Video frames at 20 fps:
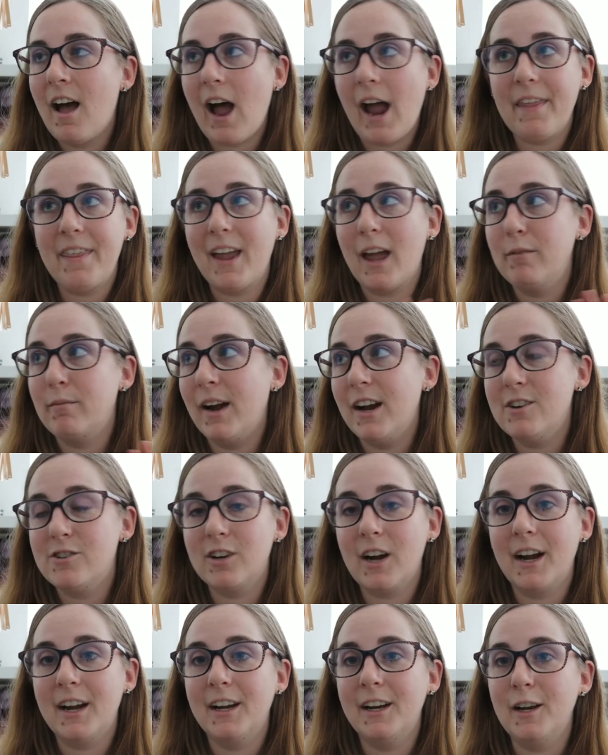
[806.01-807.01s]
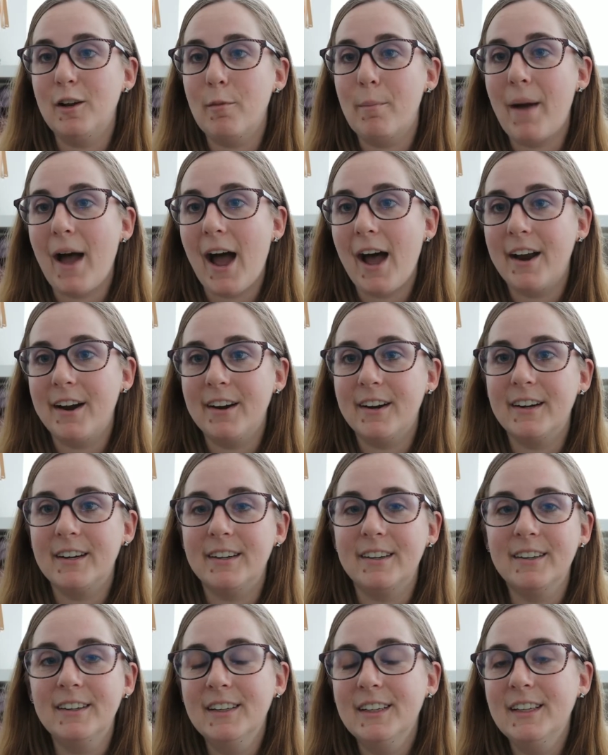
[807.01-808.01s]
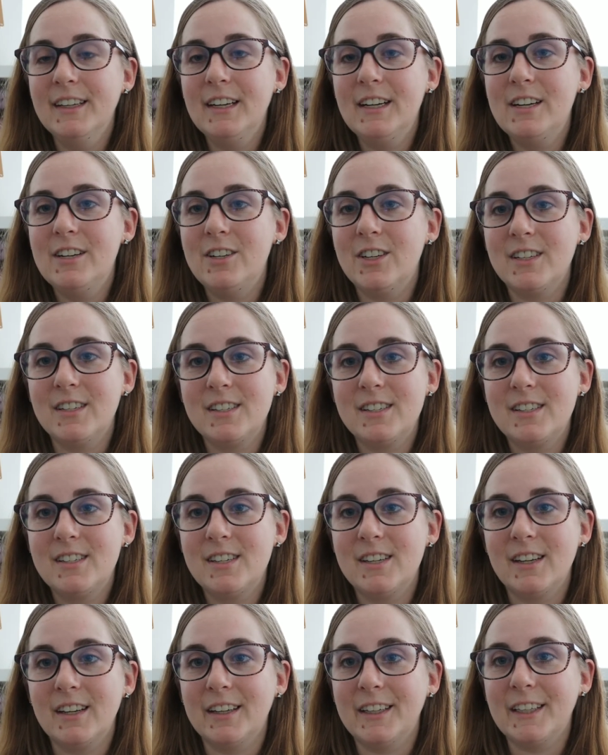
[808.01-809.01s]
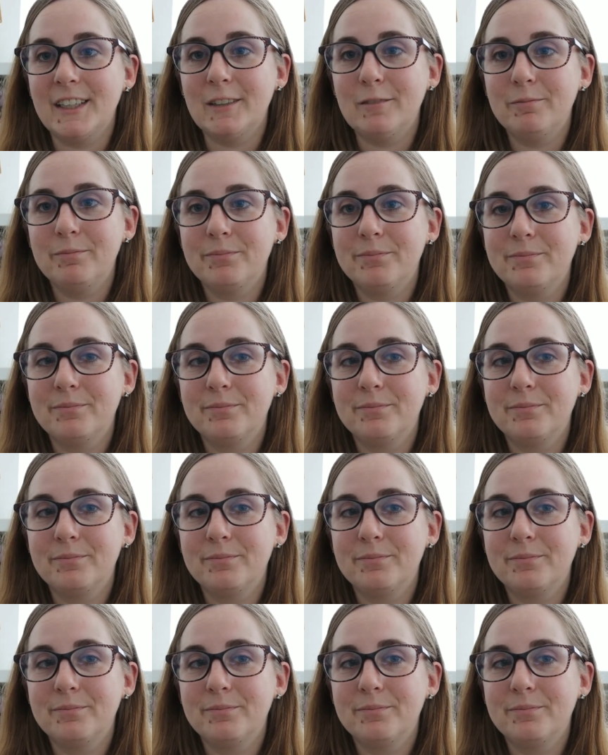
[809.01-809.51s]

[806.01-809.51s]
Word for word: I think I might try a new pattern just to,